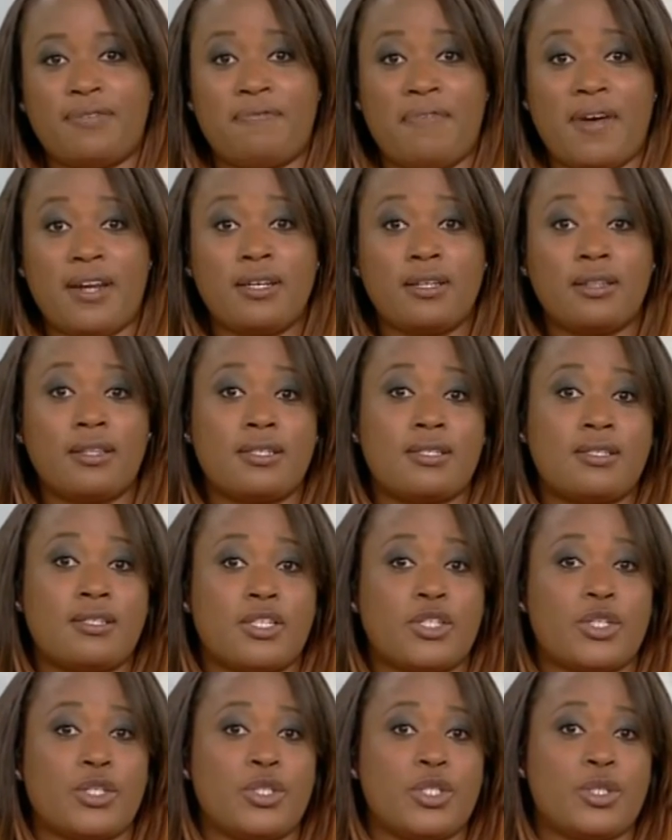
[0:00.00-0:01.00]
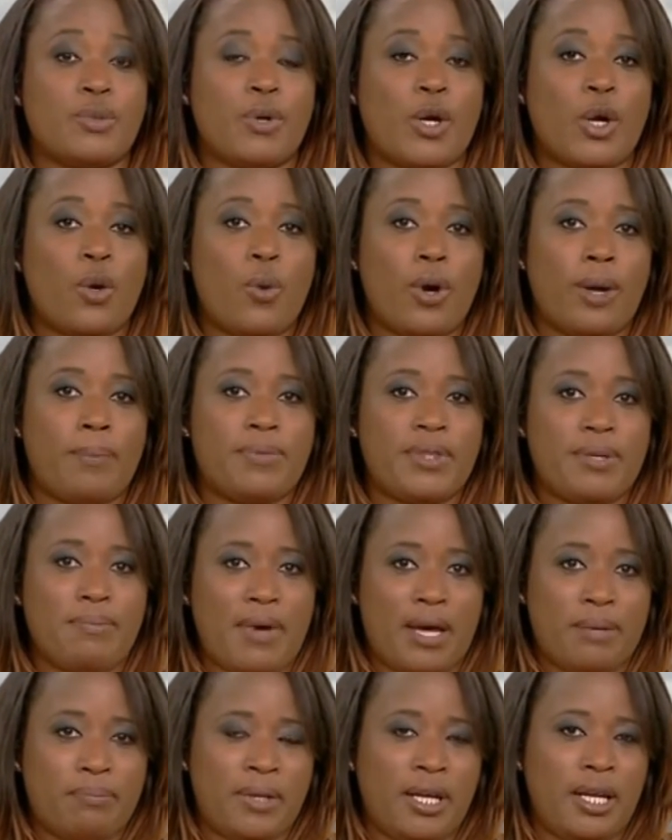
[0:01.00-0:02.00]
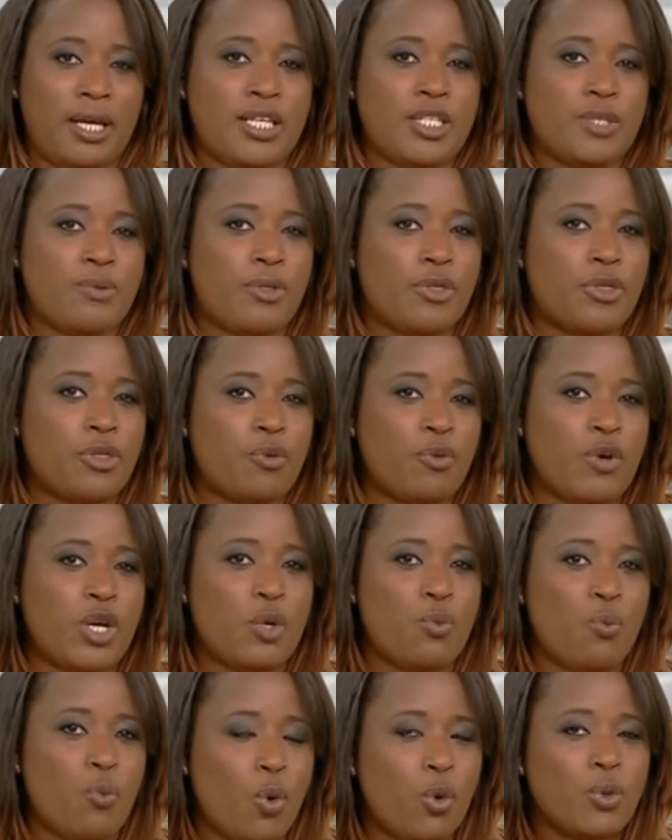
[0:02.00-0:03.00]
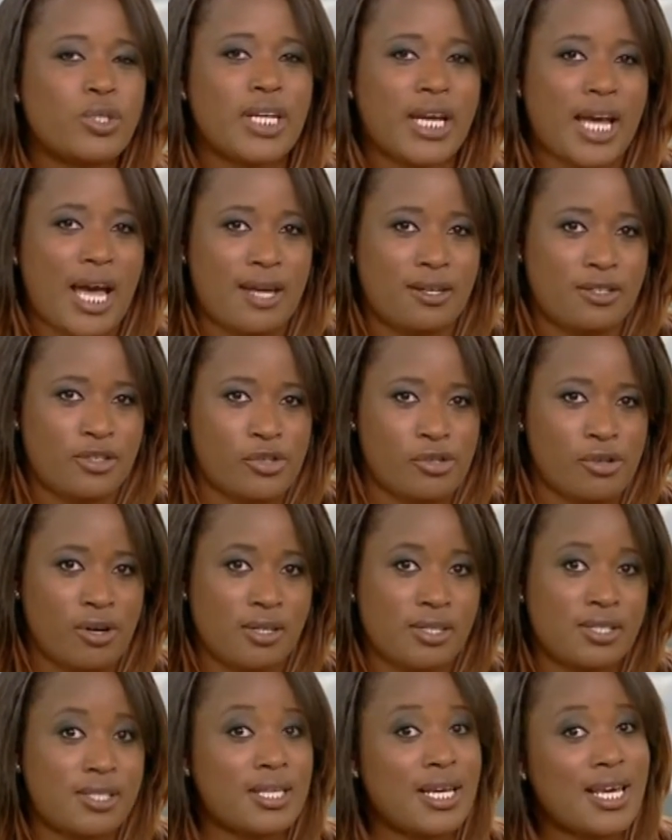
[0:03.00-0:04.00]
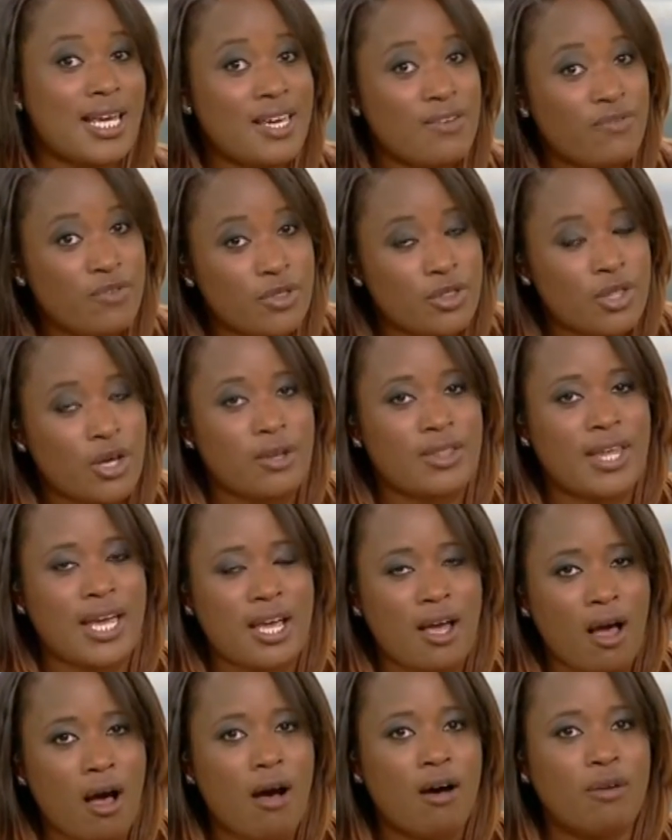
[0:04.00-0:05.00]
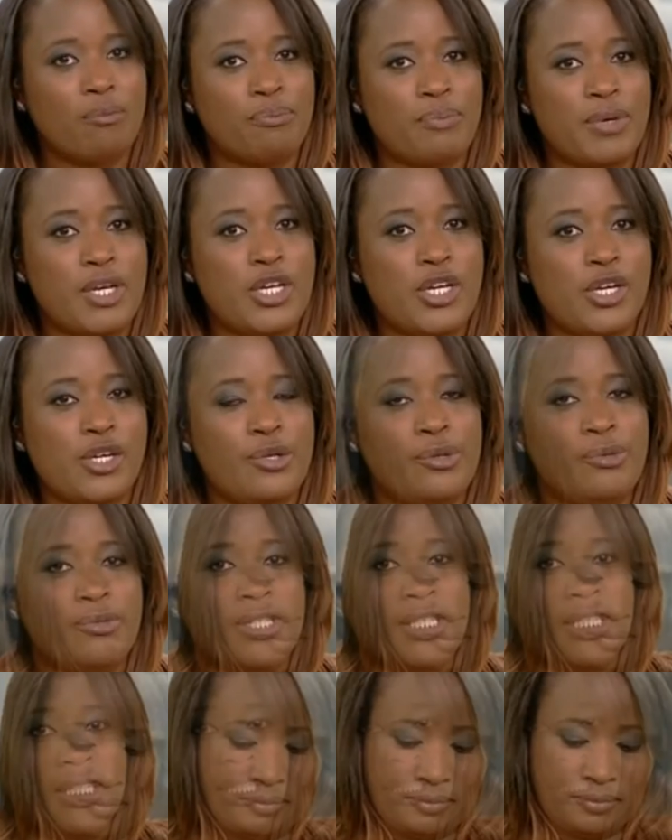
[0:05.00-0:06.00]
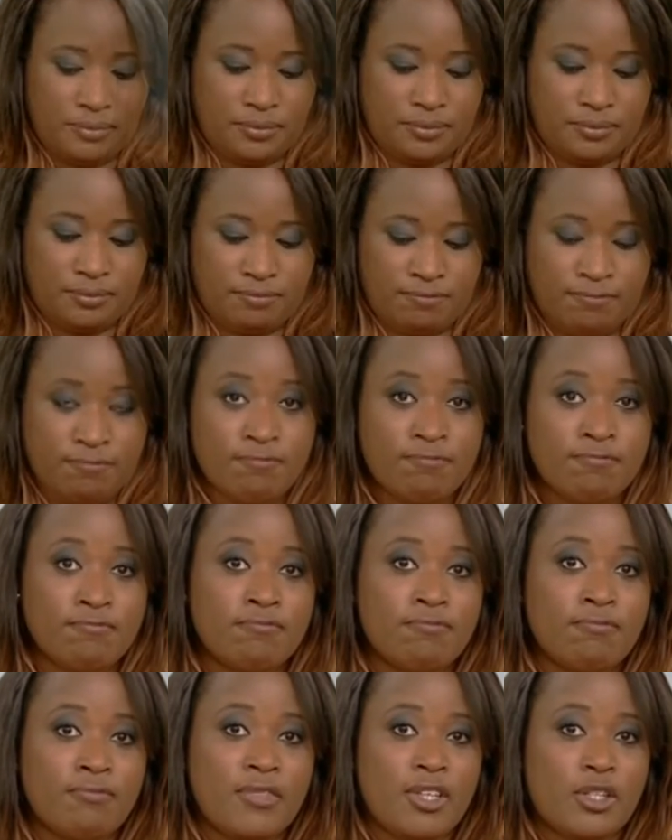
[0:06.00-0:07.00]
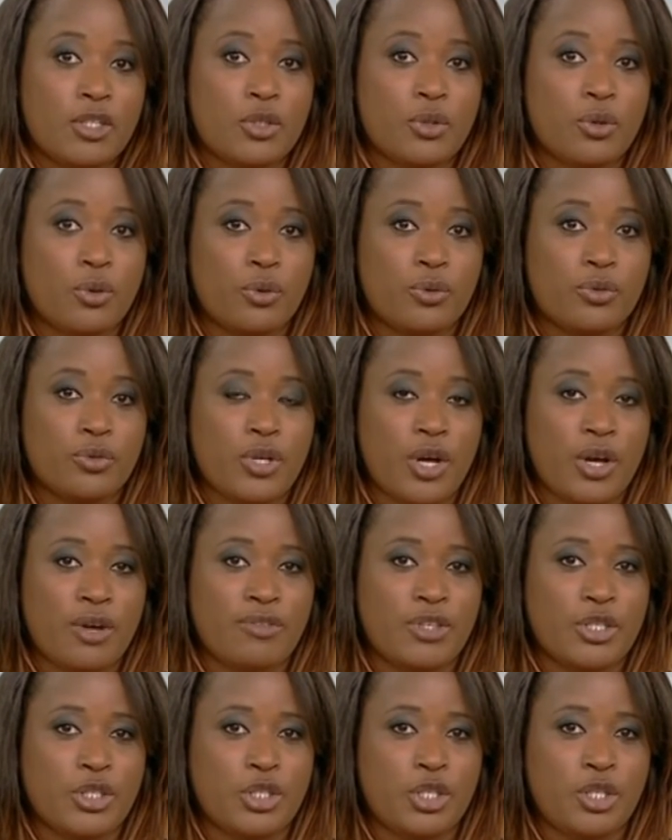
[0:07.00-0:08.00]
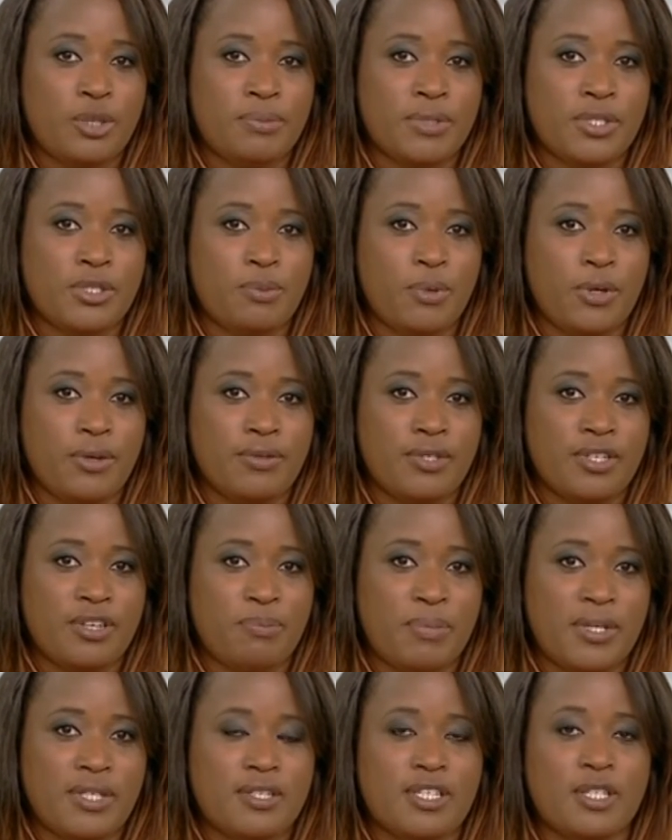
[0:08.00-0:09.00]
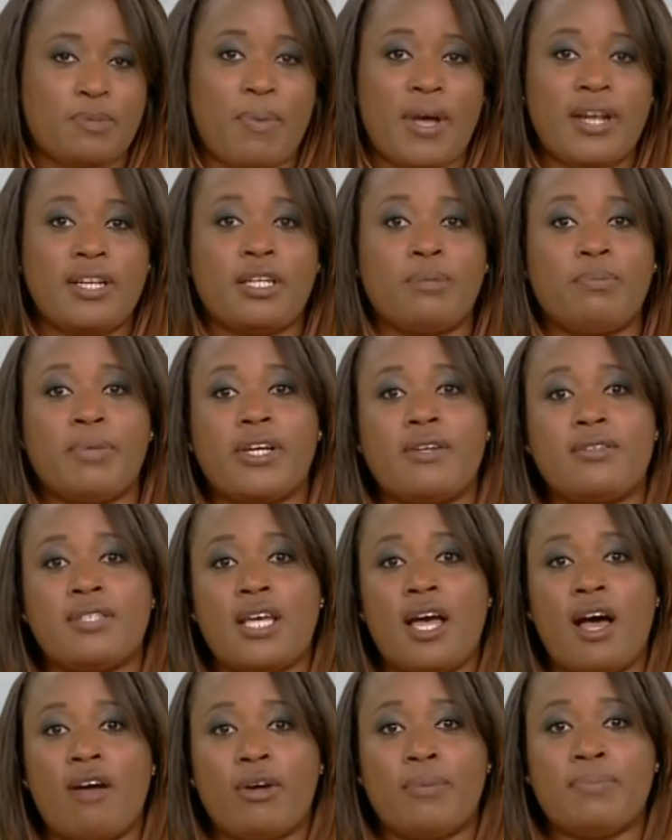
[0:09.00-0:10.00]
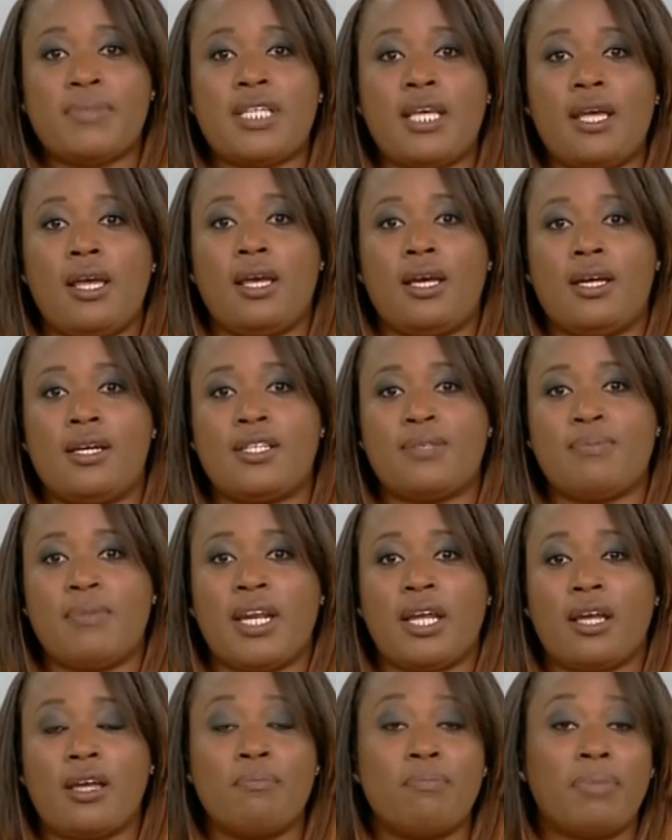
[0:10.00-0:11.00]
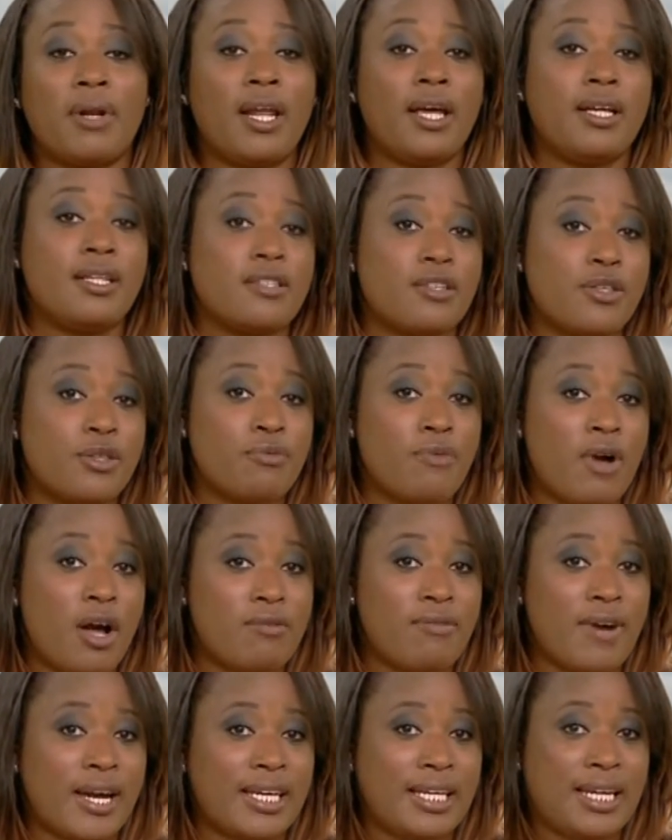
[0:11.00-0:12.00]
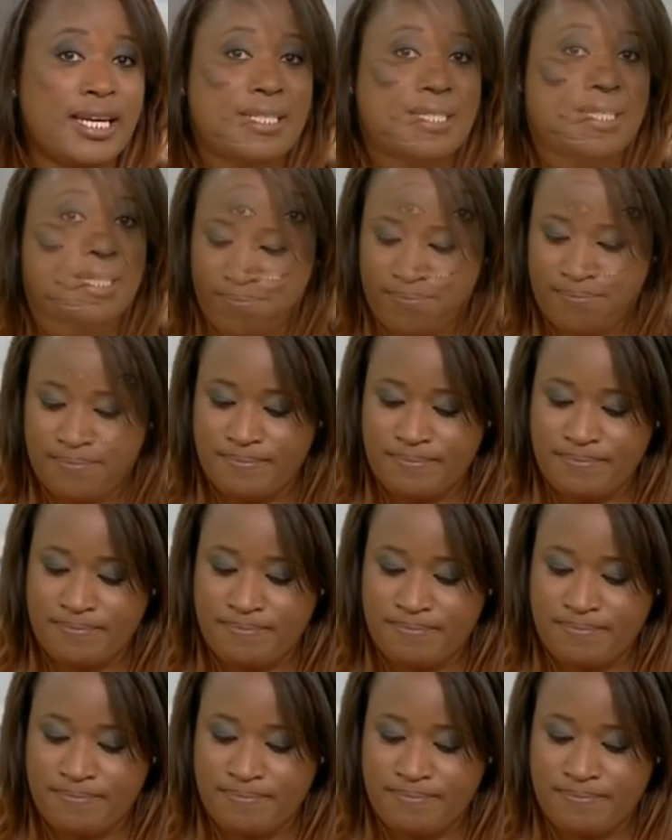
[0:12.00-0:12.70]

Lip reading: defended the decision to equip the Met Police with three water cannon trucks, even though they can't be used. The talks over the tube dispute have been suspended because the RMT has made a complaint to the rail regulator.